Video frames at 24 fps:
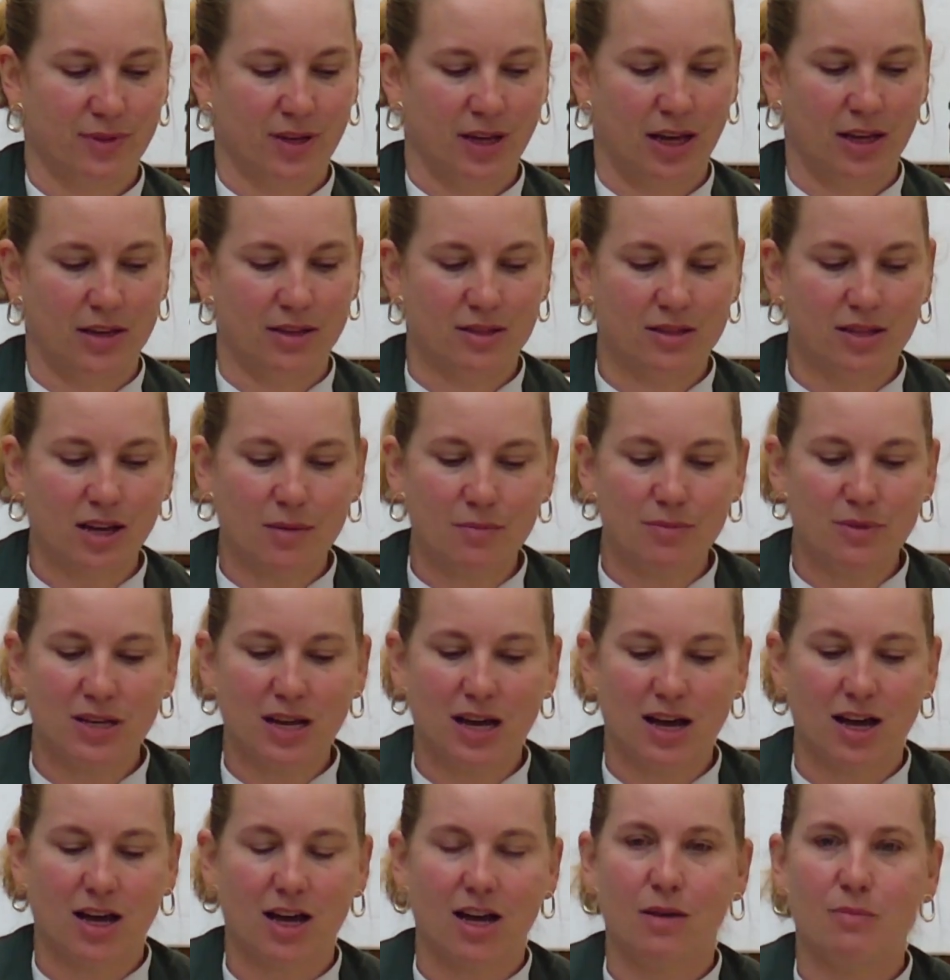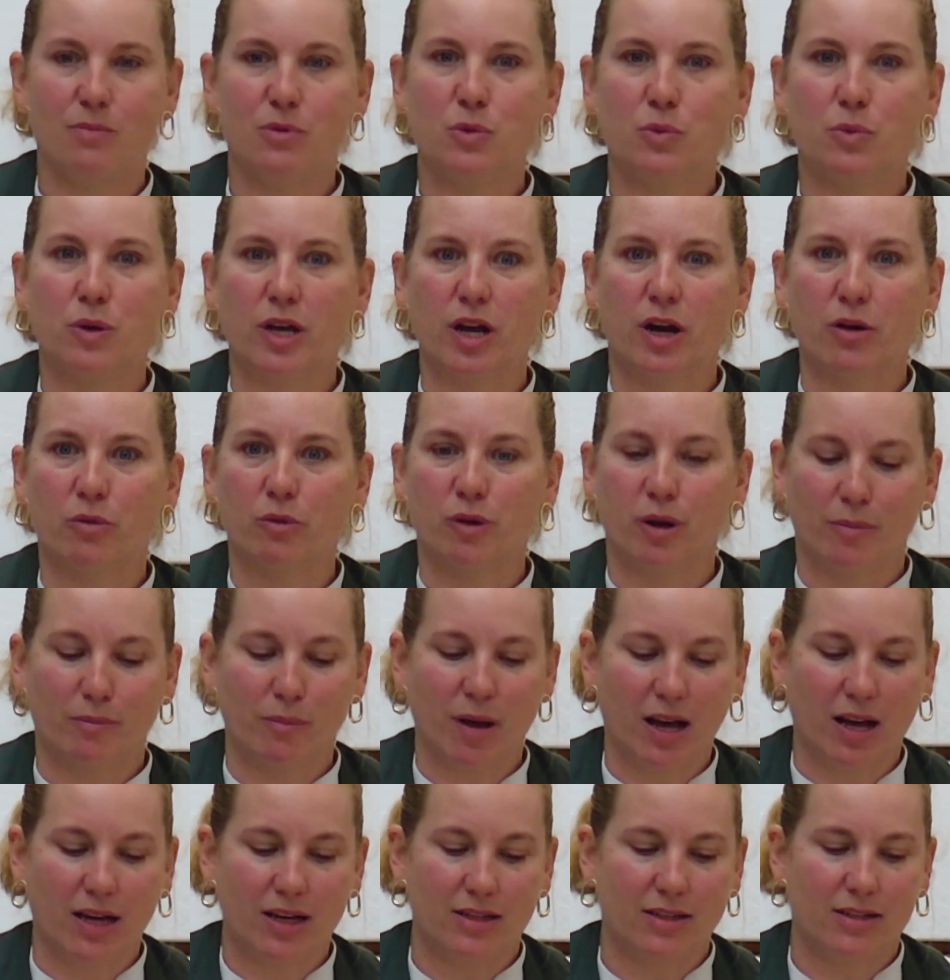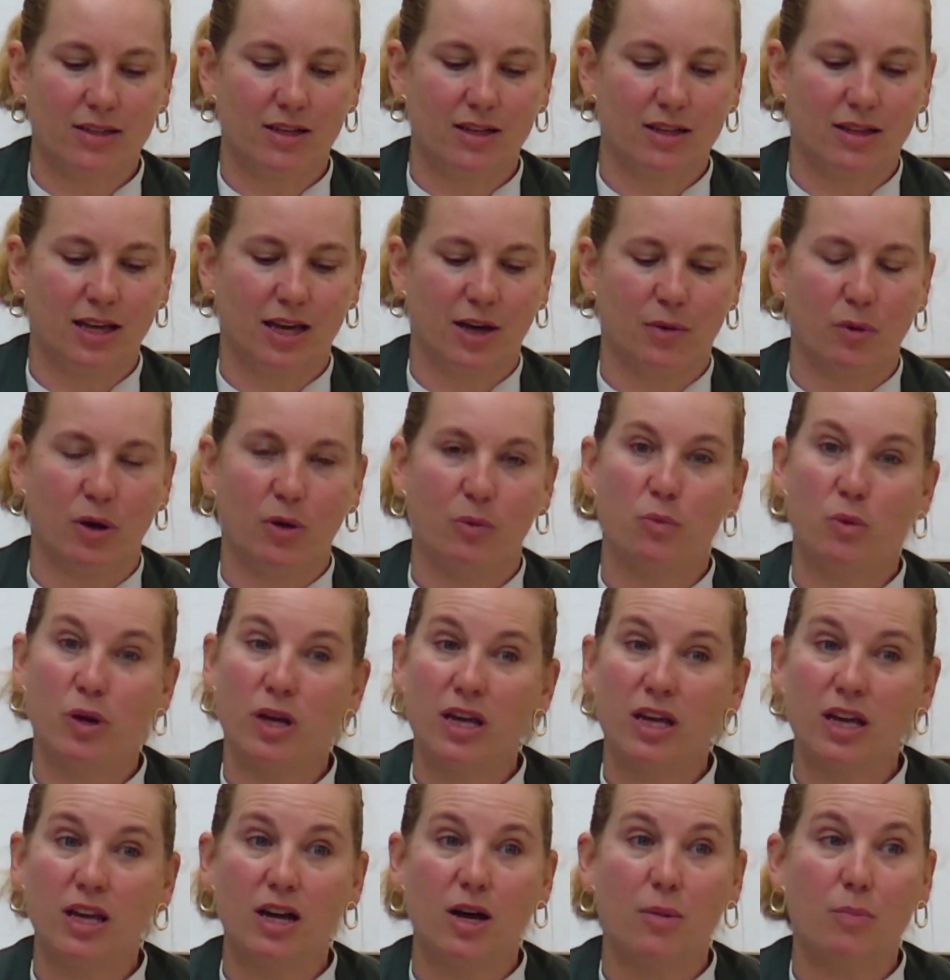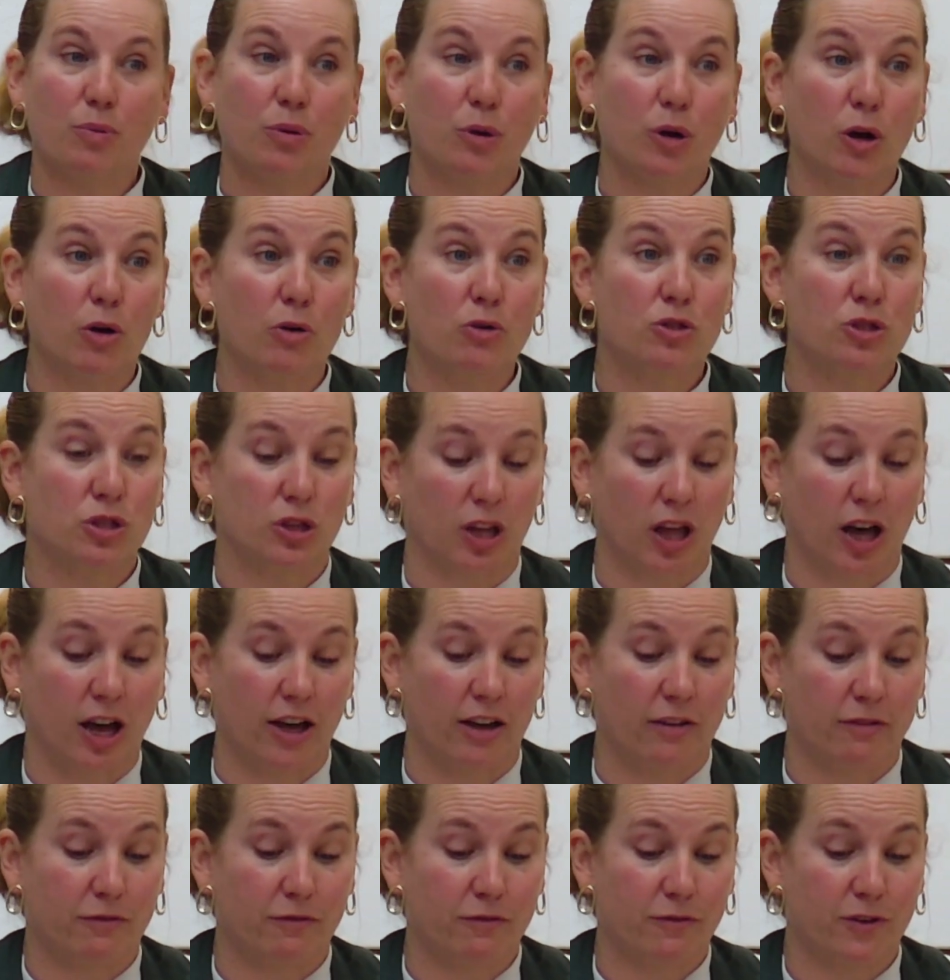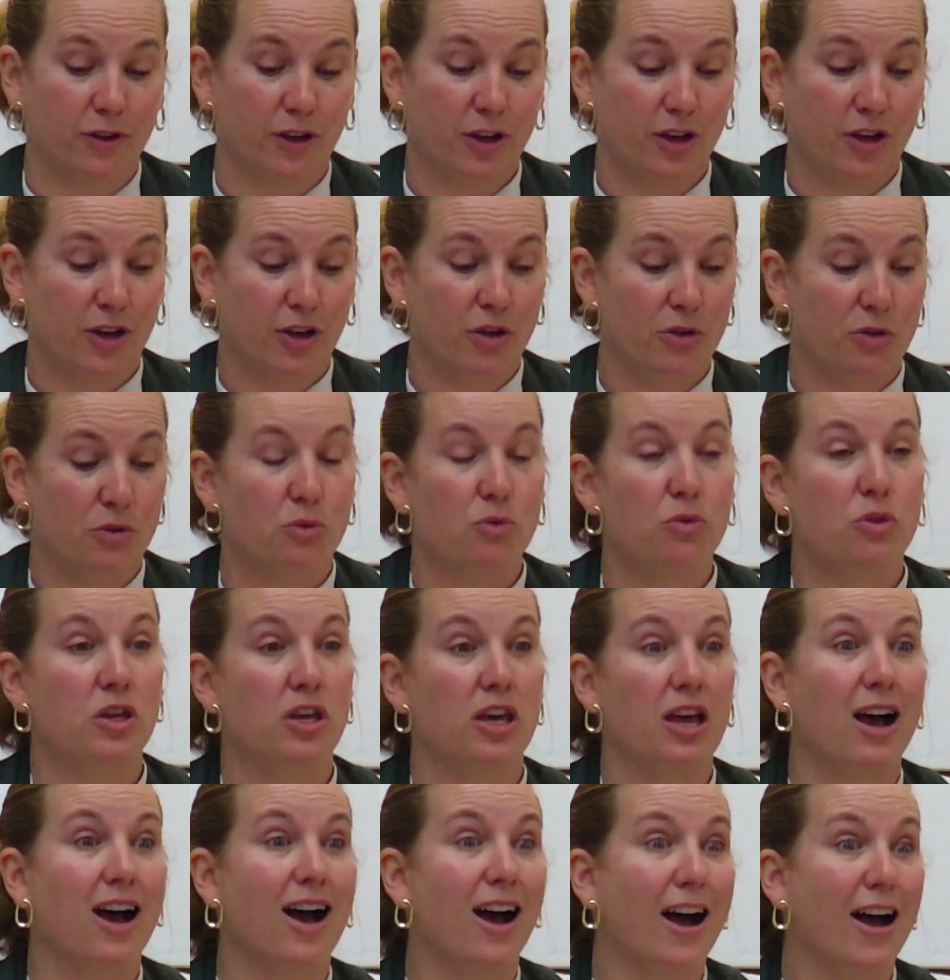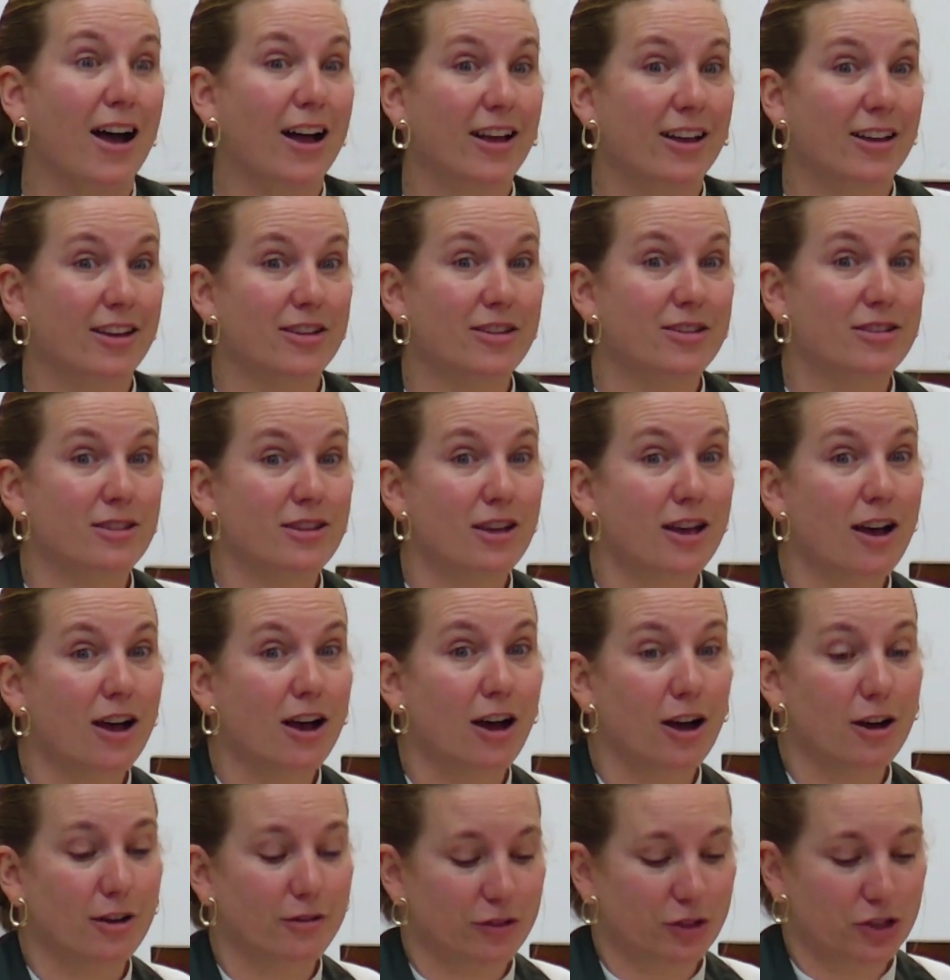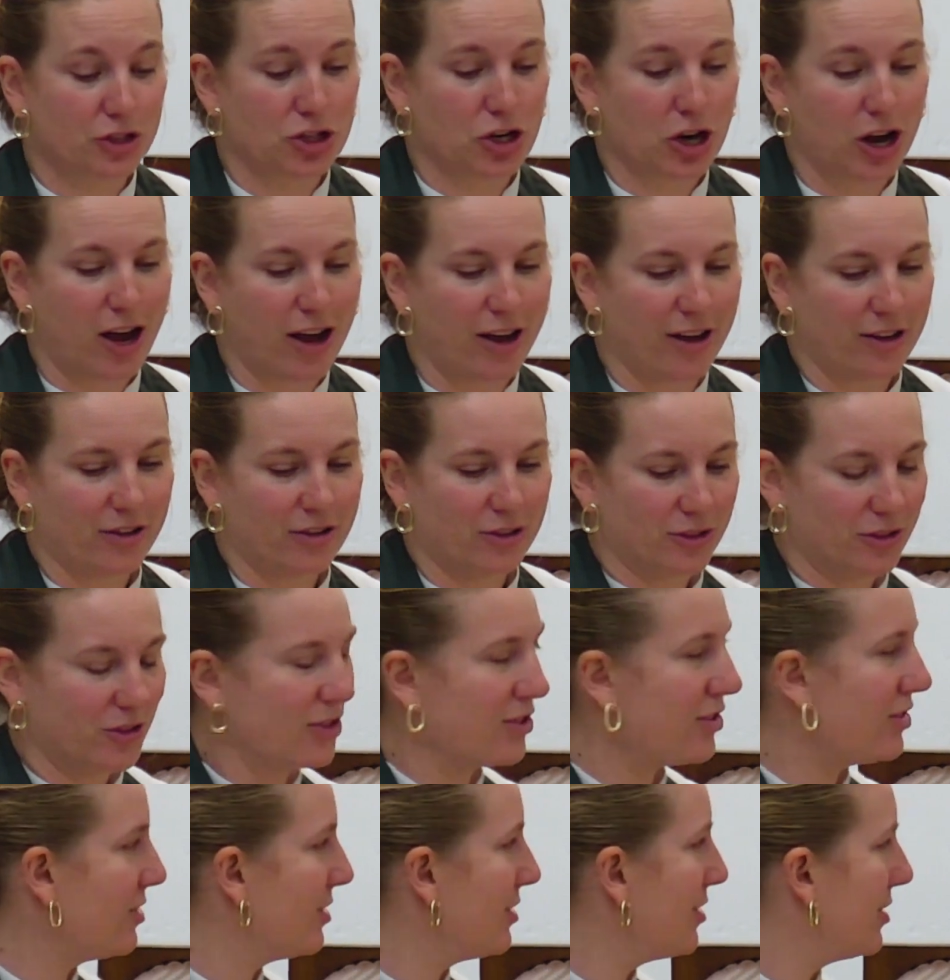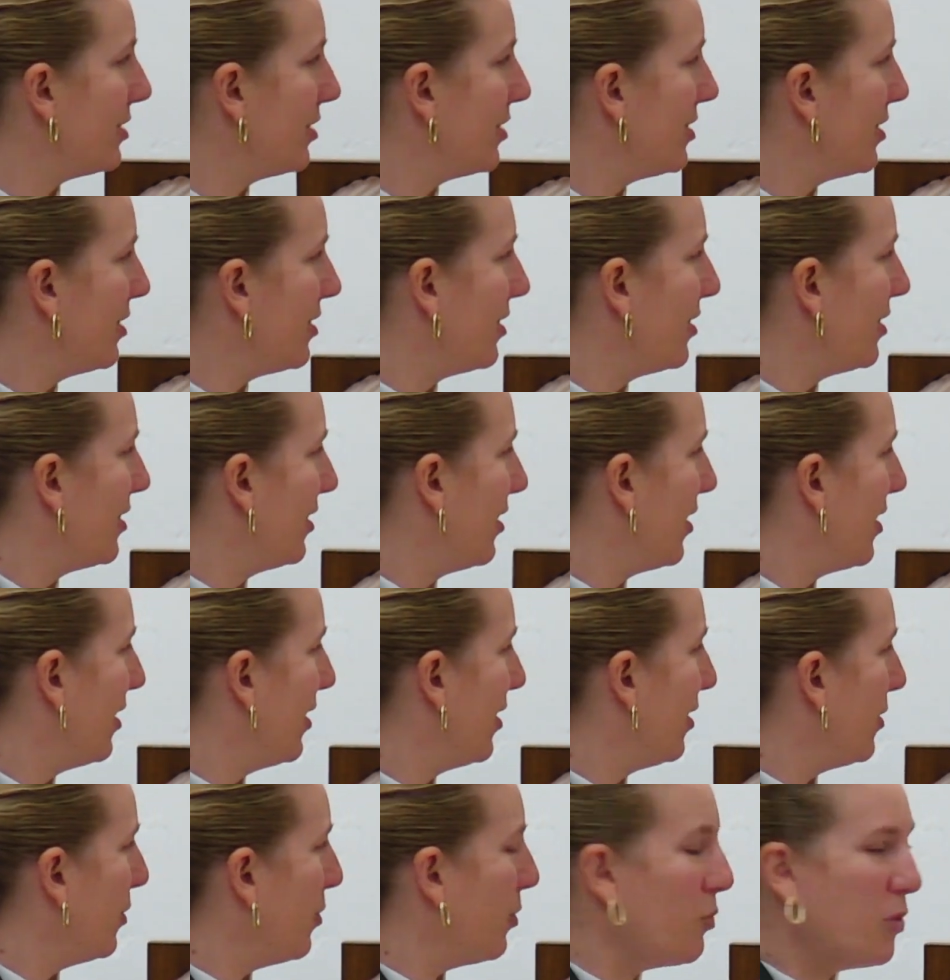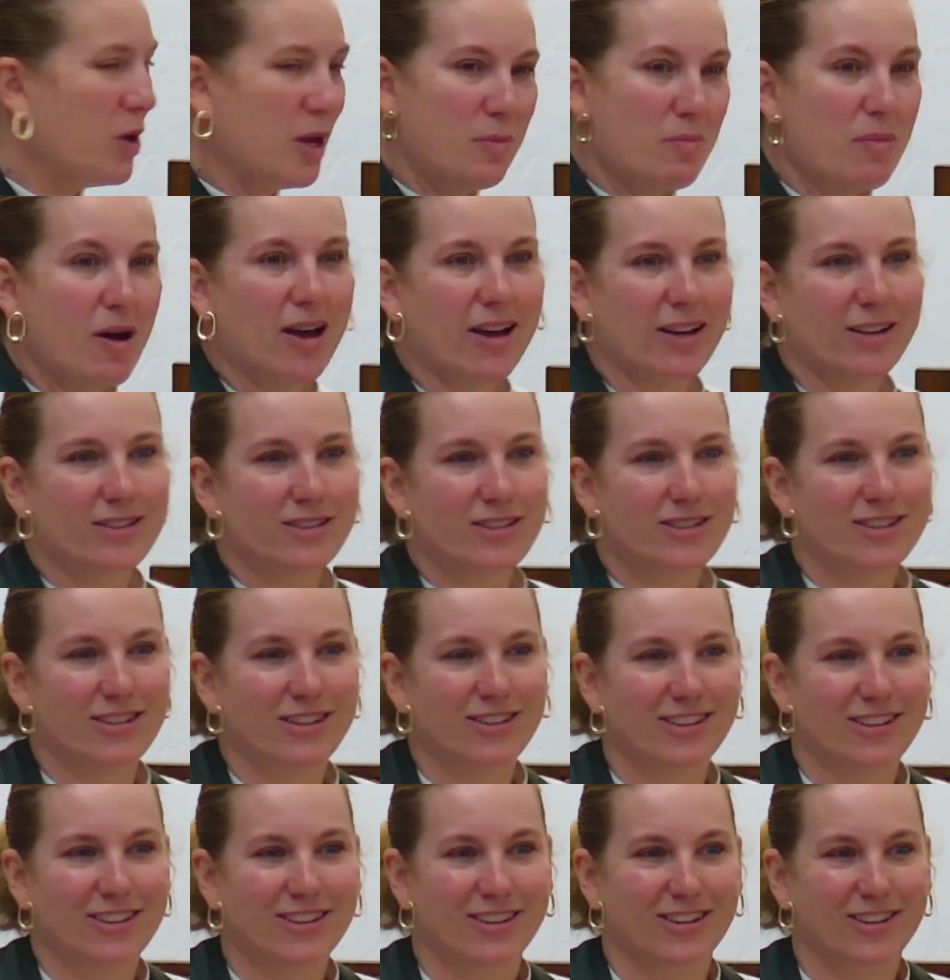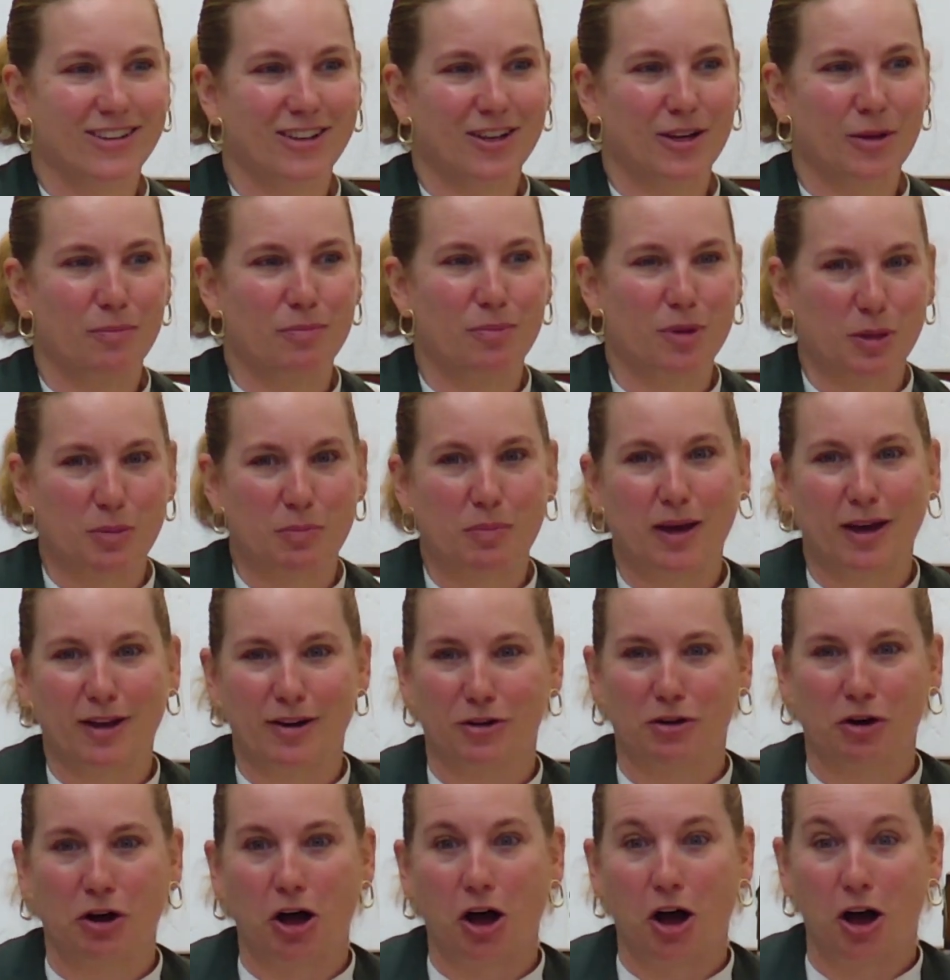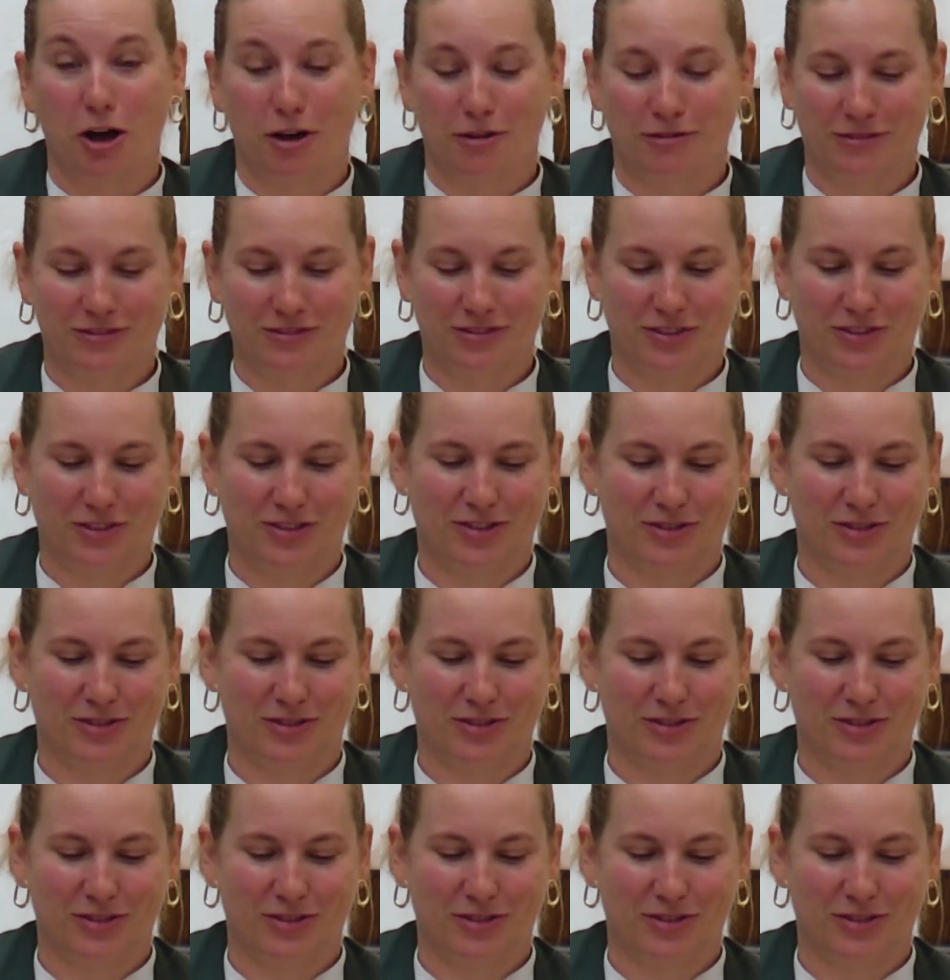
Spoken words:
And sometimes we are reminded that when we approach life through the eyes of a child, we might be better off.